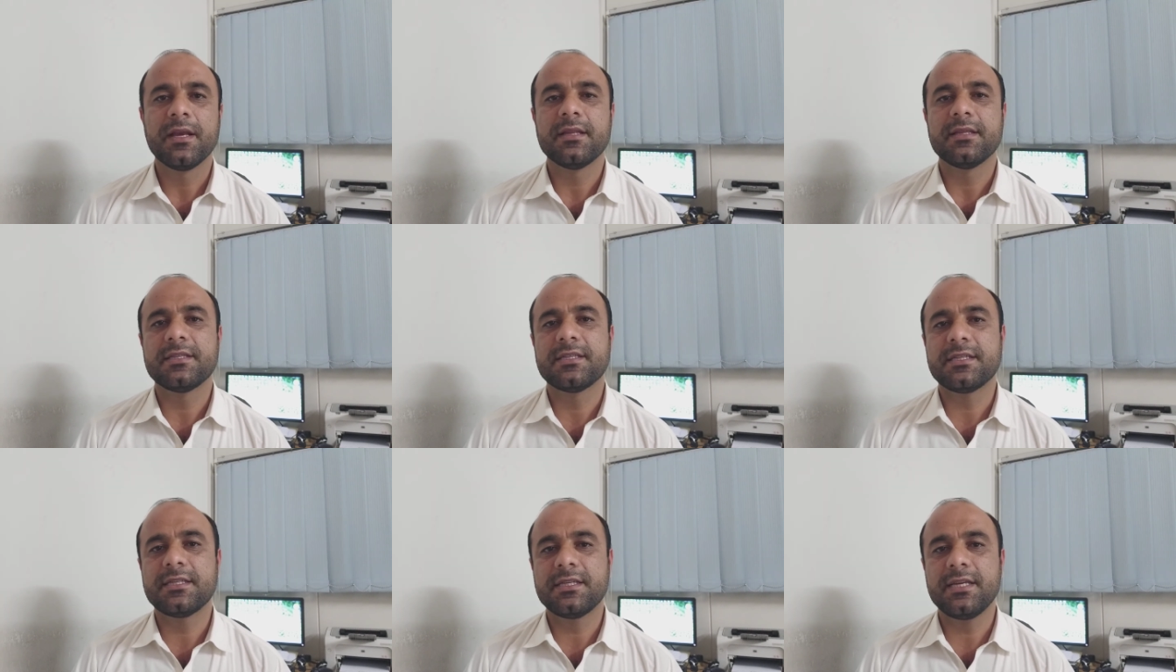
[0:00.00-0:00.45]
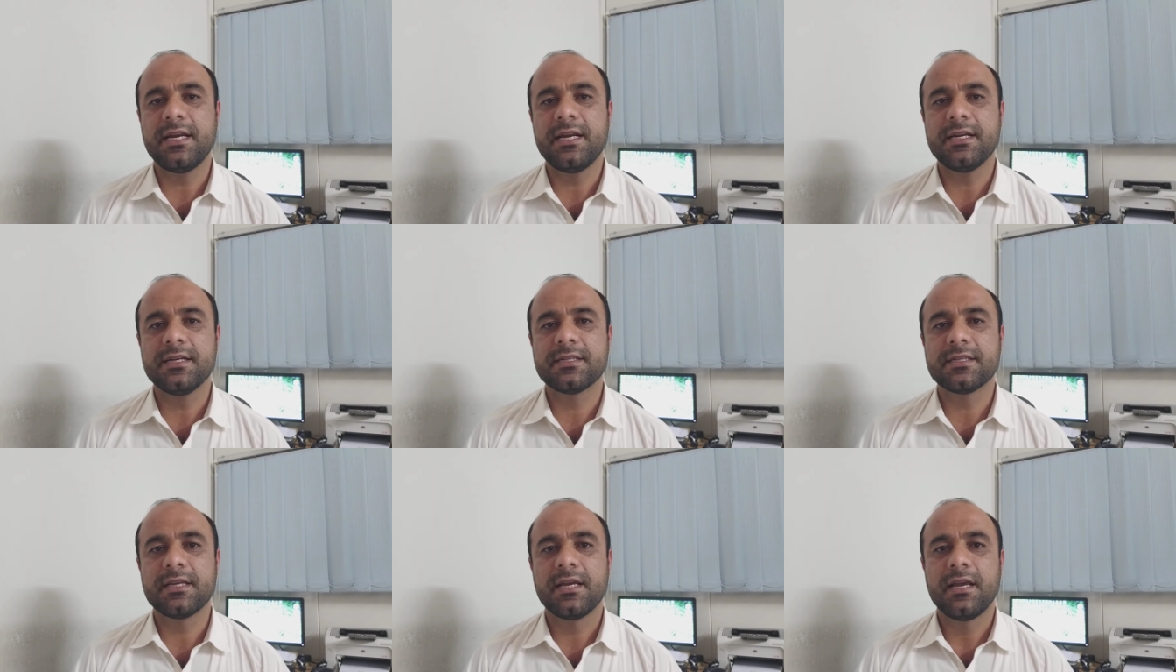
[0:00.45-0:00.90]

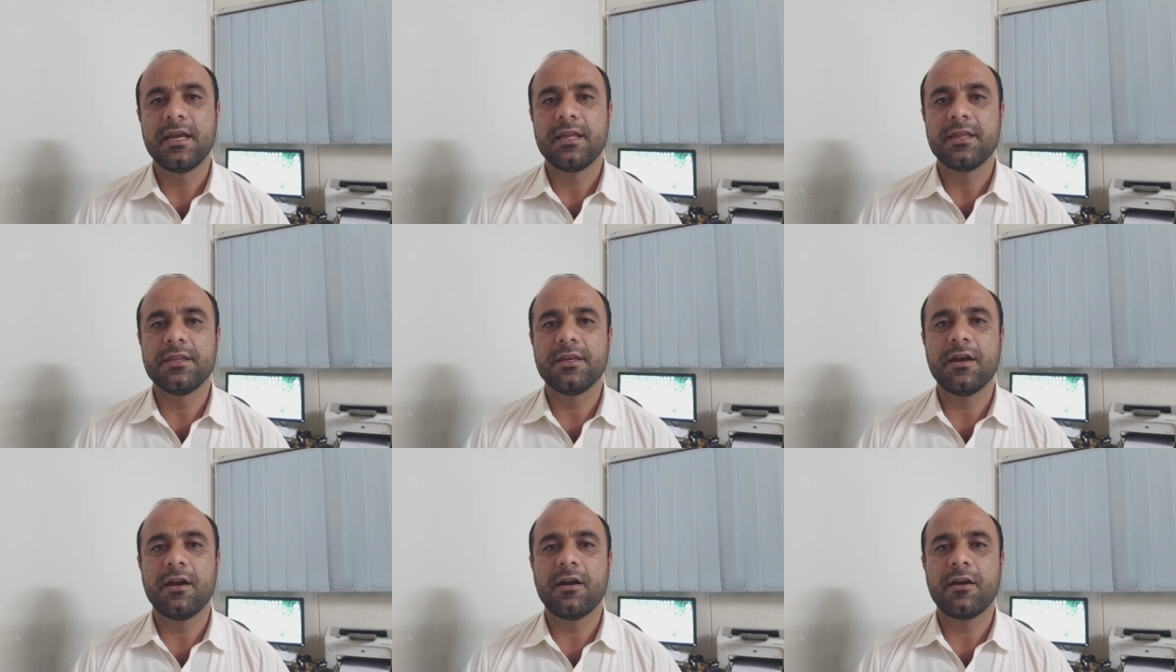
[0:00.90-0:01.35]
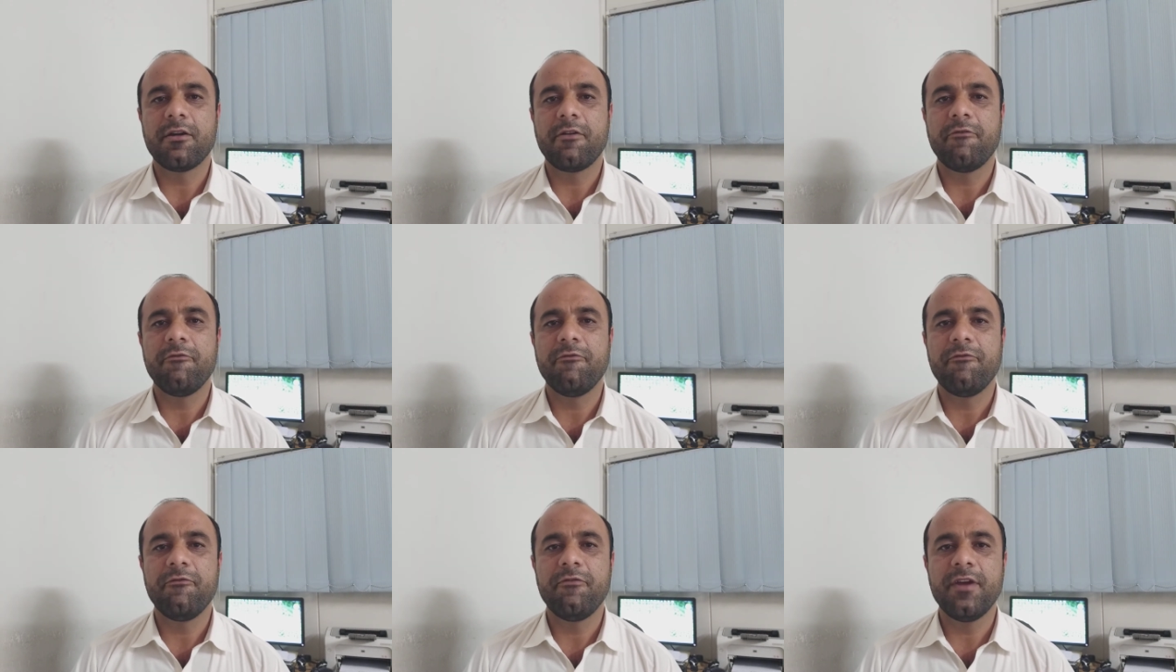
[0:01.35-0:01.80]
states they are
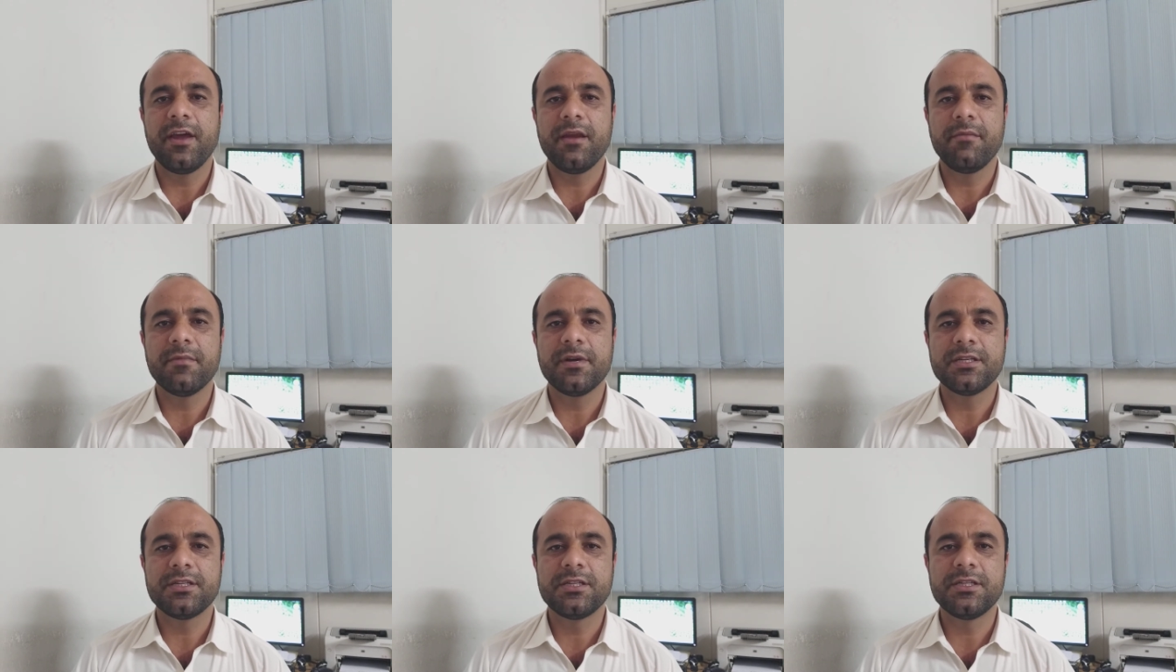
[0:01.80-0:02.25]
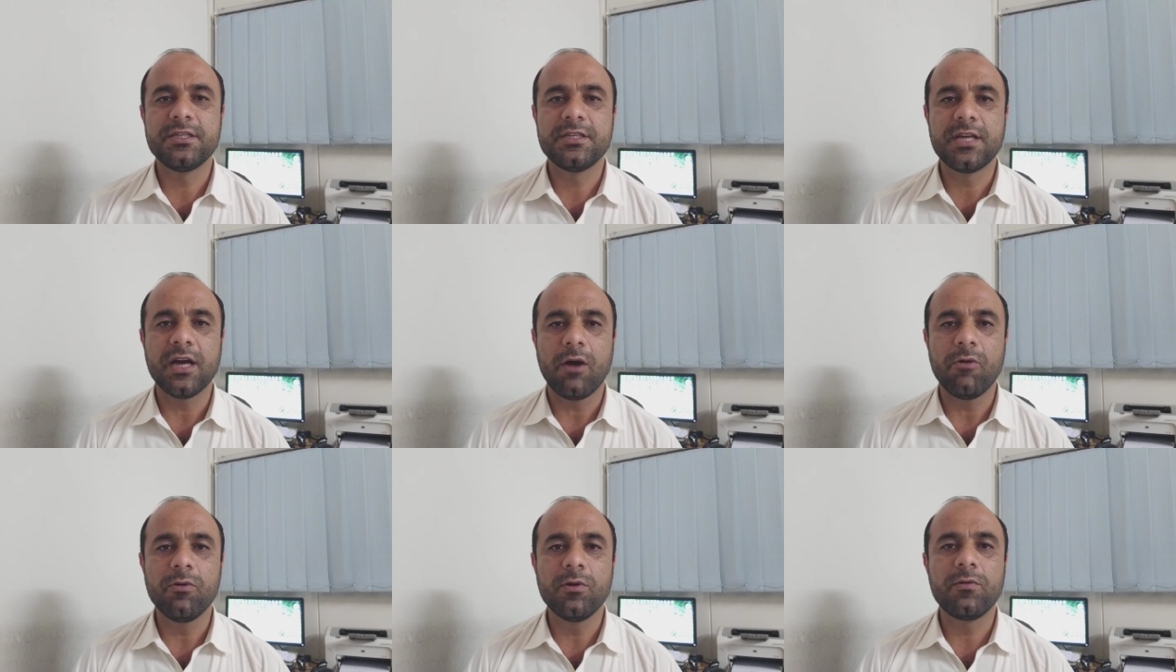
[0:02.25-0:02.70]
very much
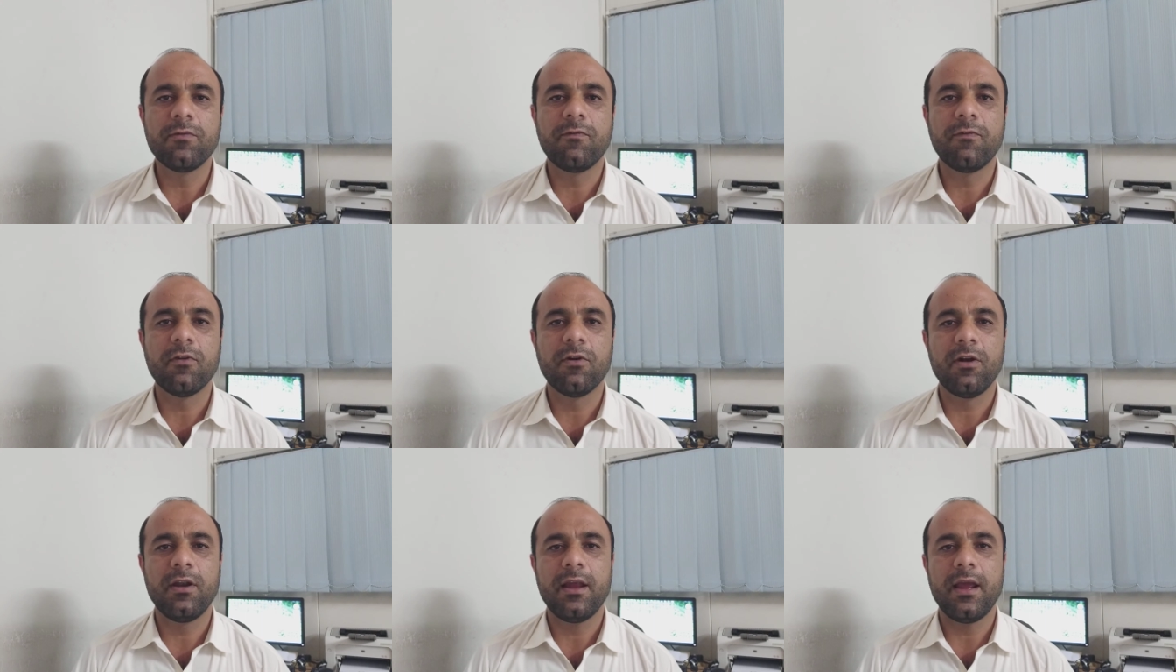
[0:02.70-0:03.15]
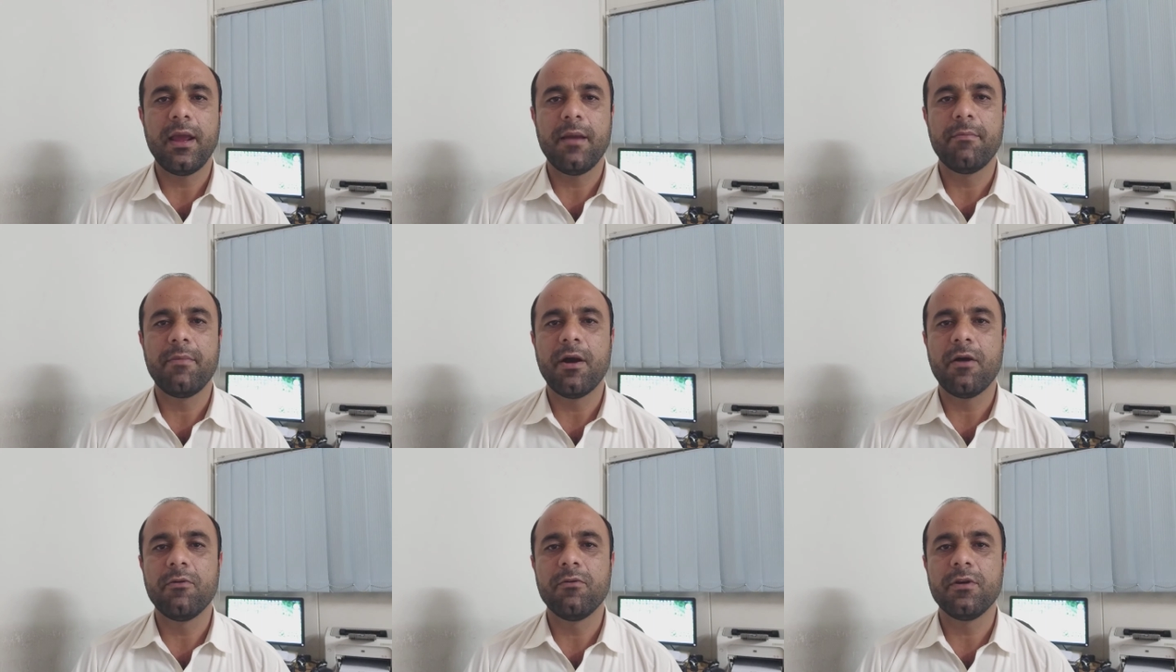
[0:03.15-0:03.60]
doubtful
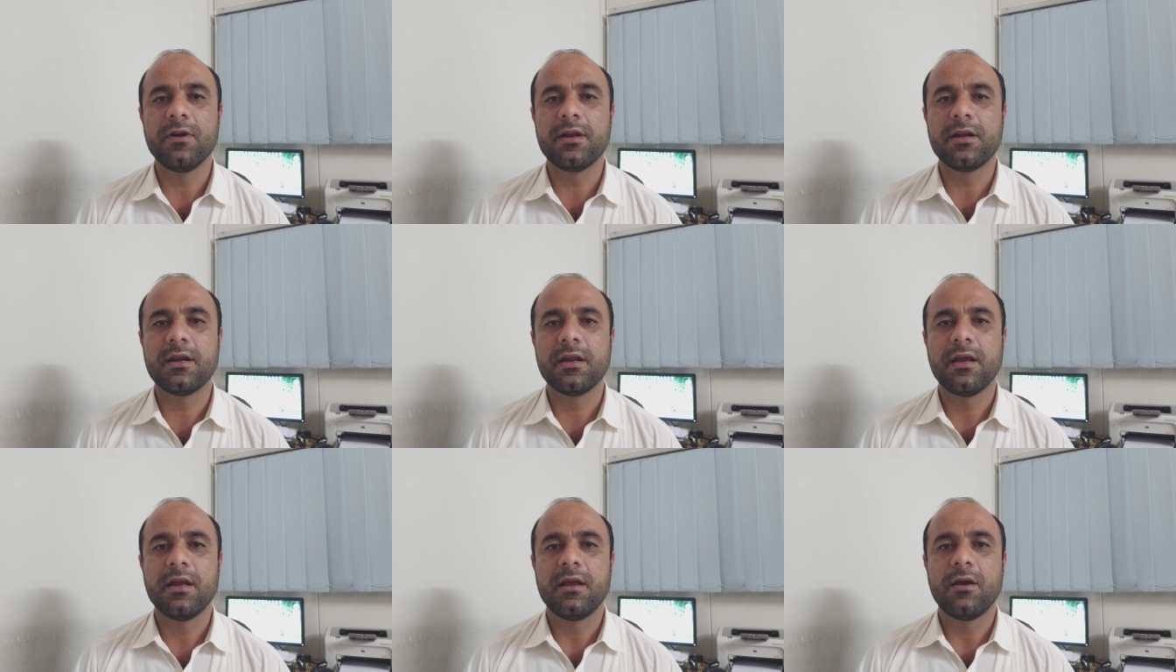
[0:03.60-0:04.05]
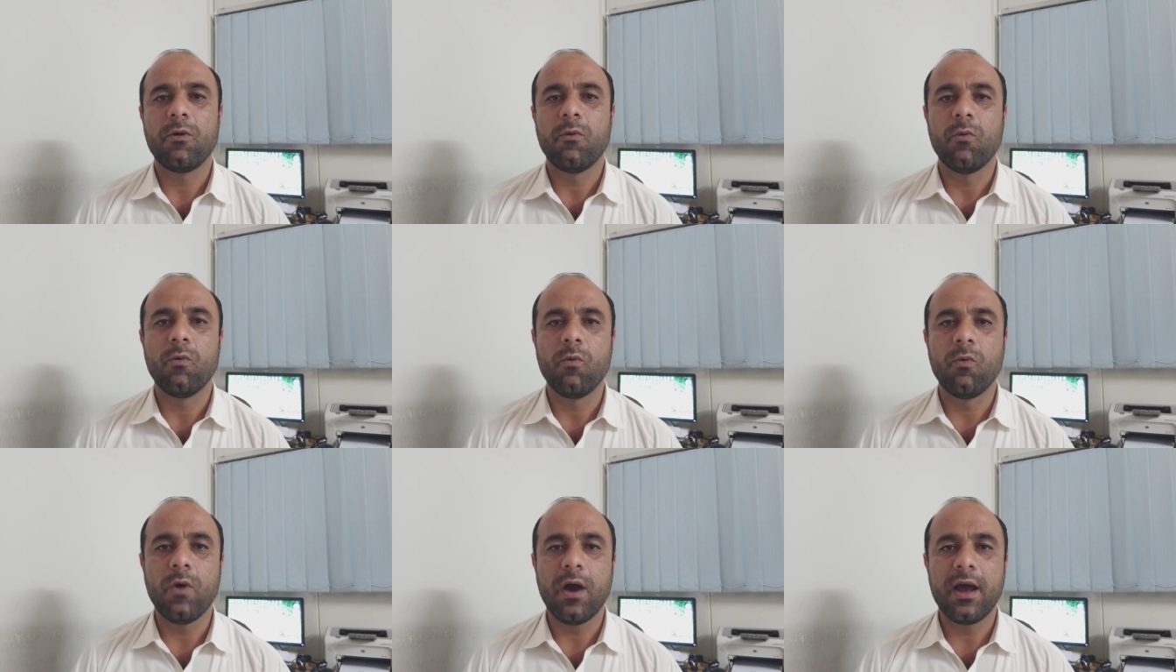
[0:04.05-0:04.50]
about
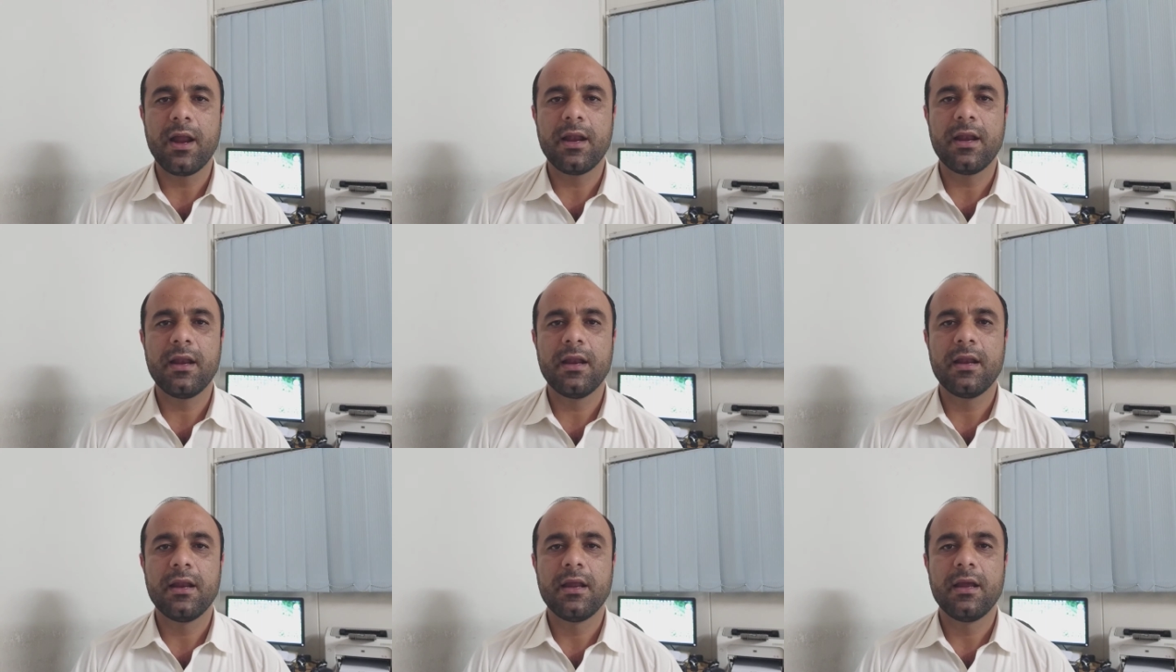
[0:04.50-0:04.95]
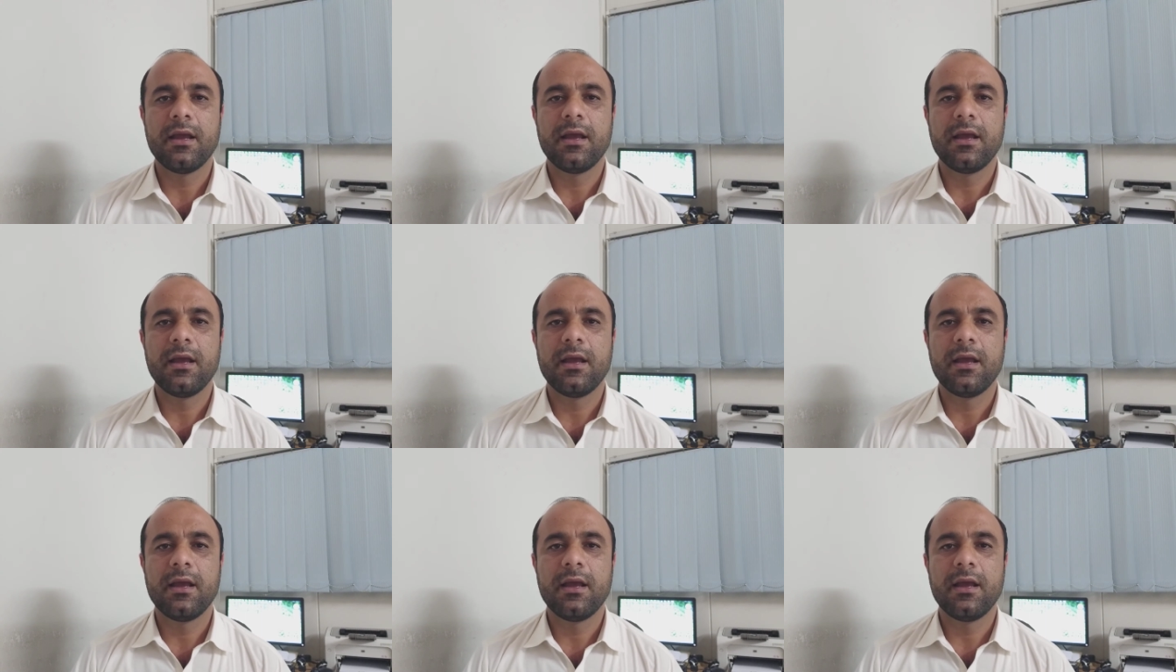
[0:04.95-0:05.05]
one